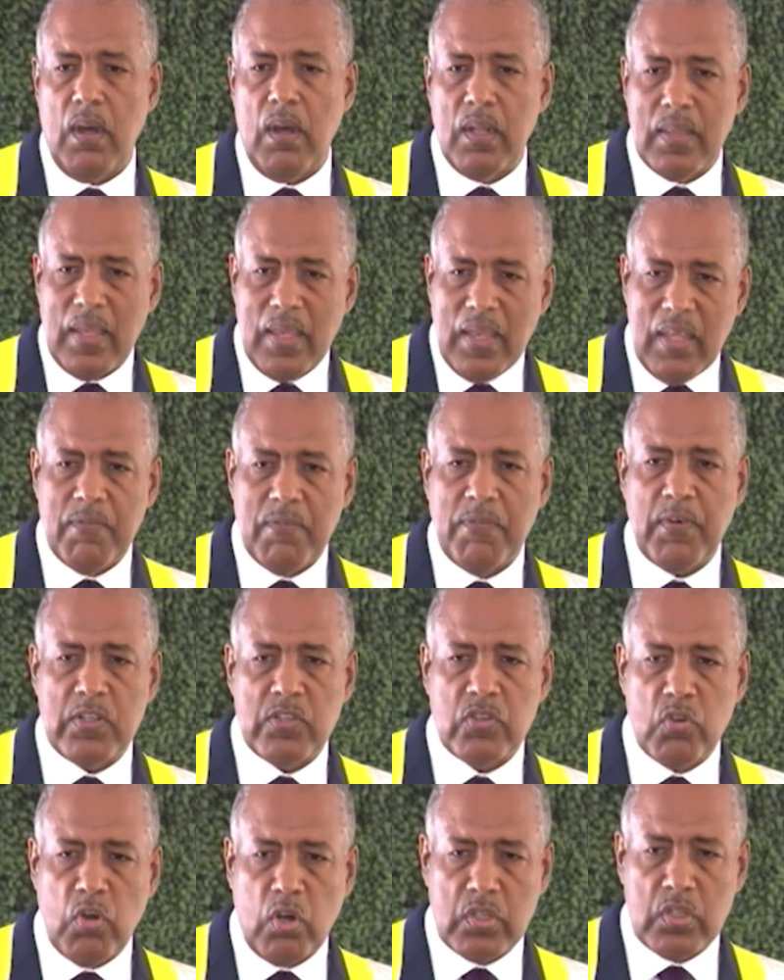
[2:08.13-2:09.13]
on the
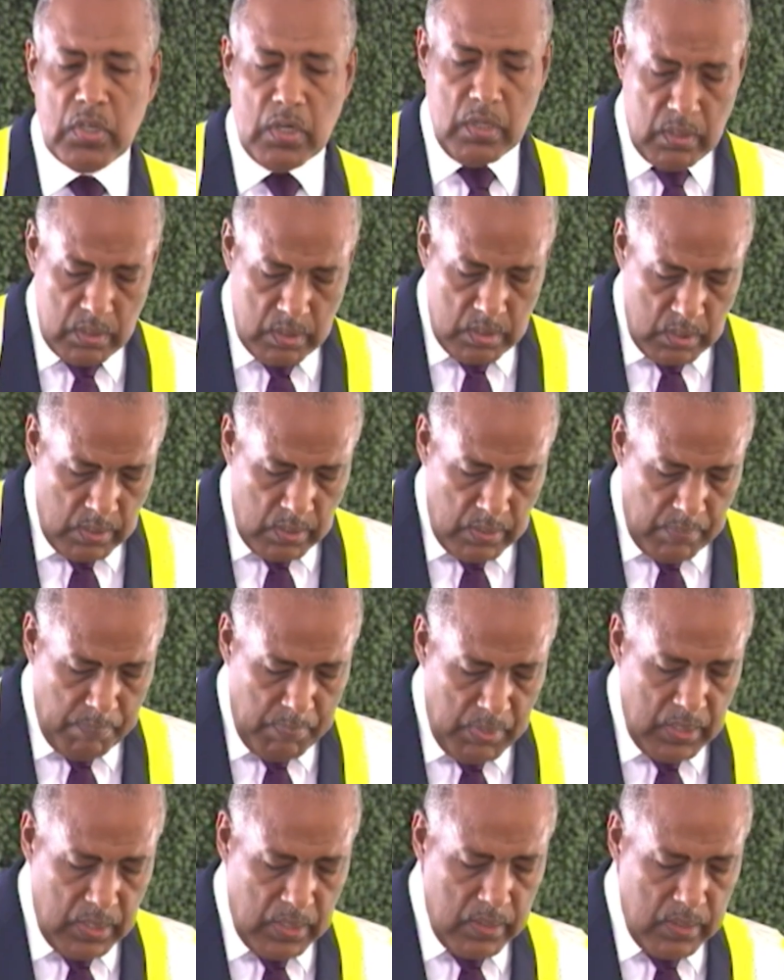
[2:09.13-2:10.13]
infrastructure,
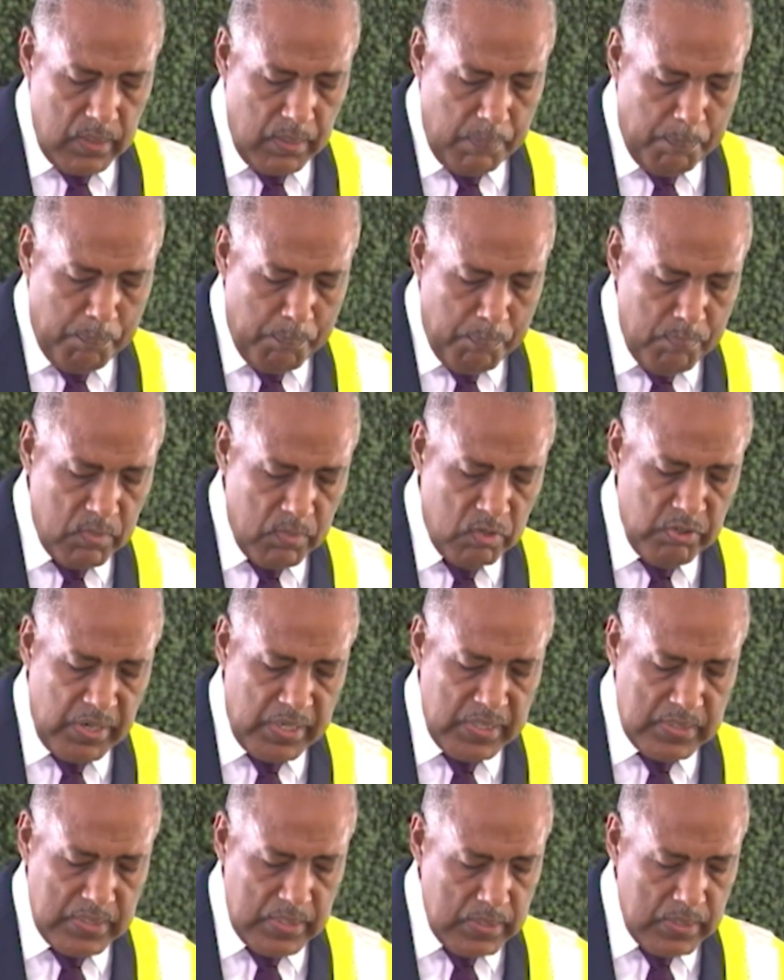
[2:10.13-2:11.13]
meaning the
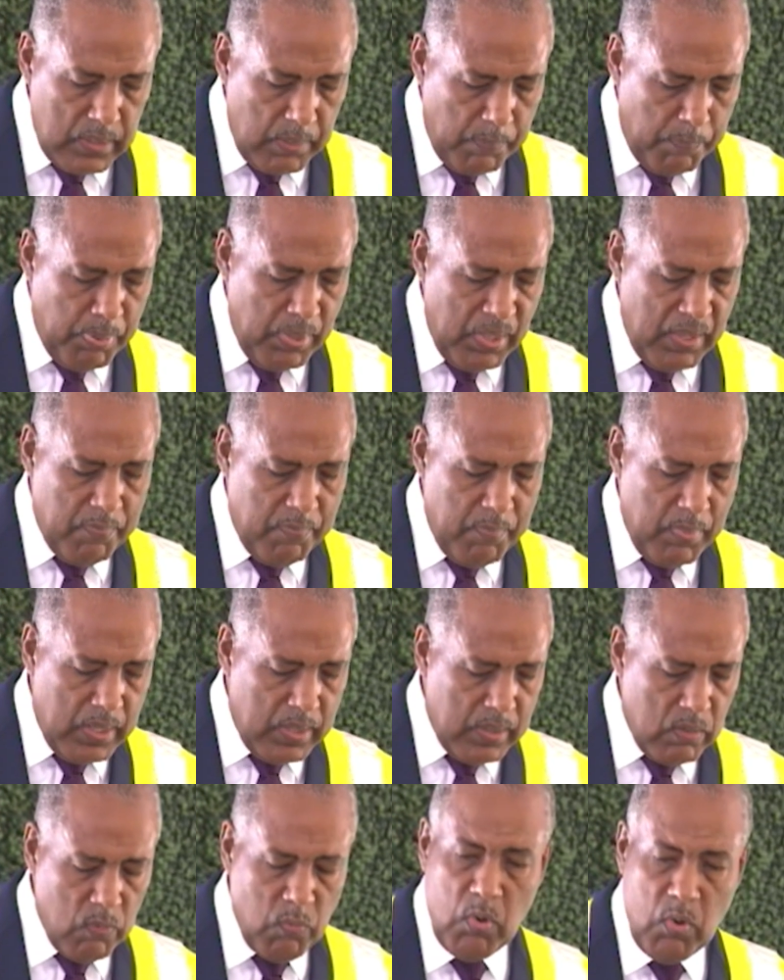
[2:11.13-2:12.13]
dredging, the
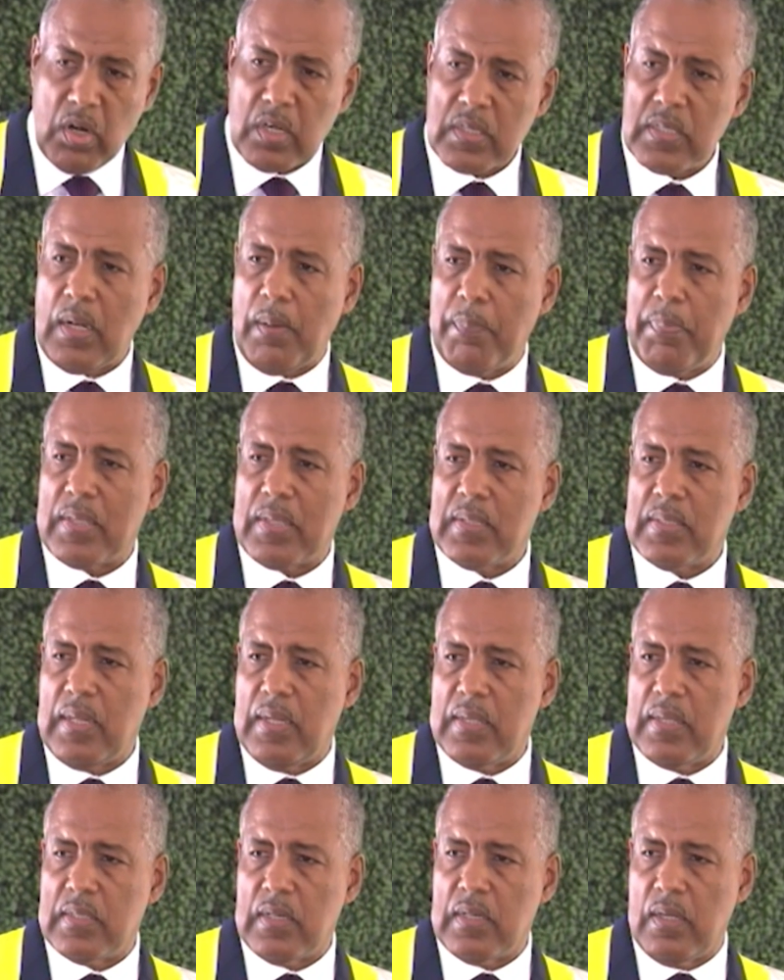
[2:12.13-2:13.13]
pavement, the workshop
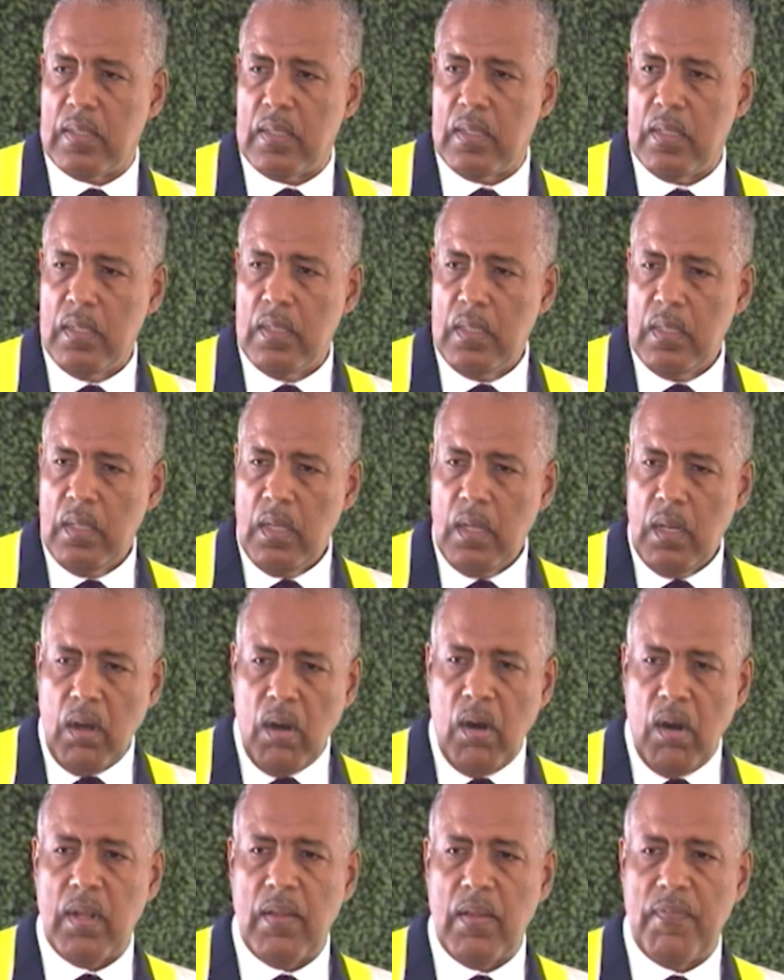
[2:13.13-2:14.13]
extension,
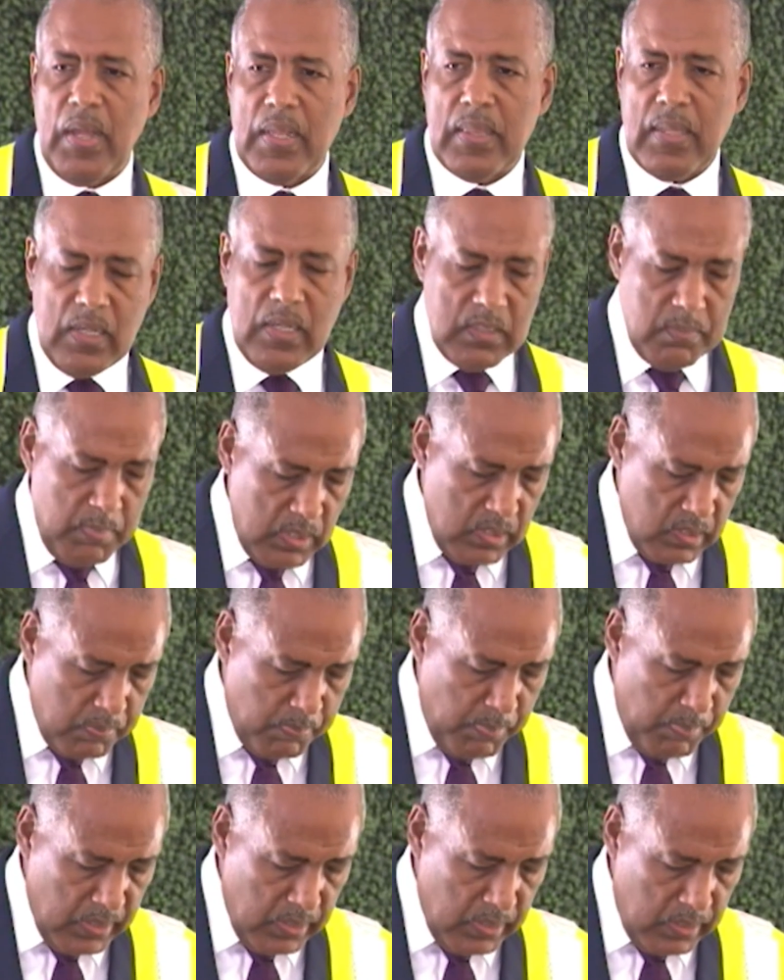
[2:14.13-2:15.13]
all of that has been
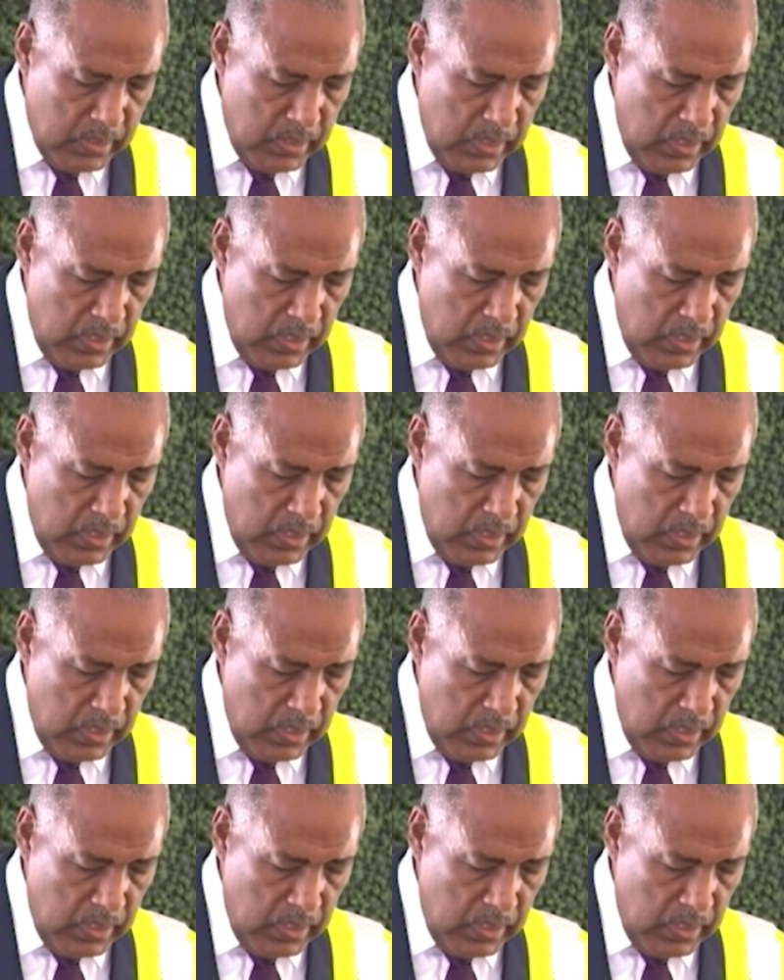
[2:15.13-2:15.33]
spent.